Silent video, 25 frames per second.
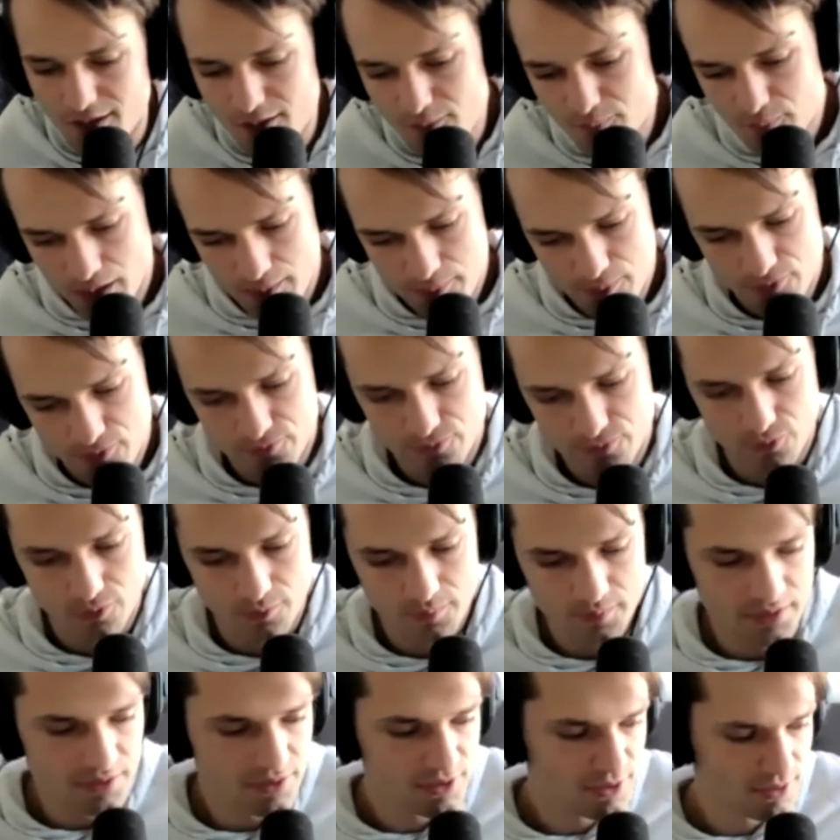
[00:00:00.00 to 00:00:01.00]
my
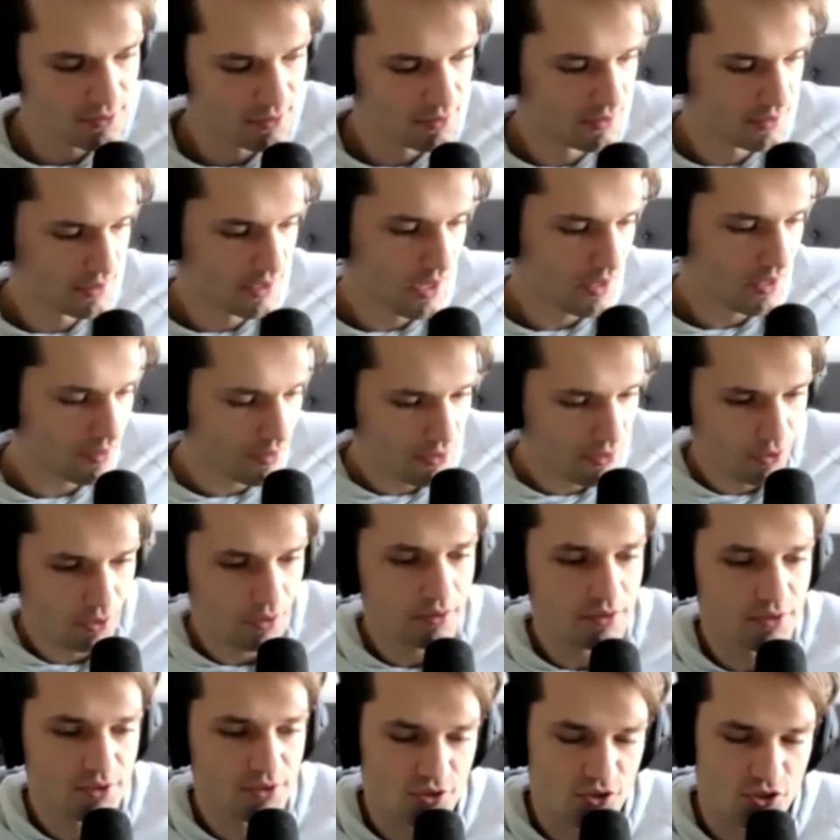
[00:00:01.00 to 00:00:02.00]
performance on the Kelly
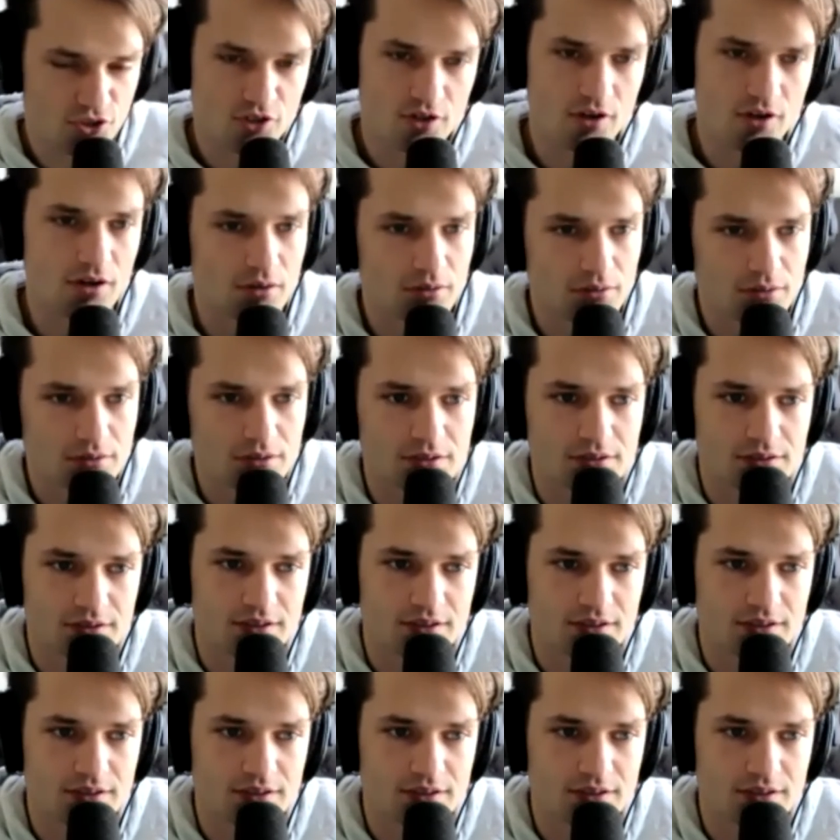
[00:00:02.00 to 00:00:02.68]
Clarkson show,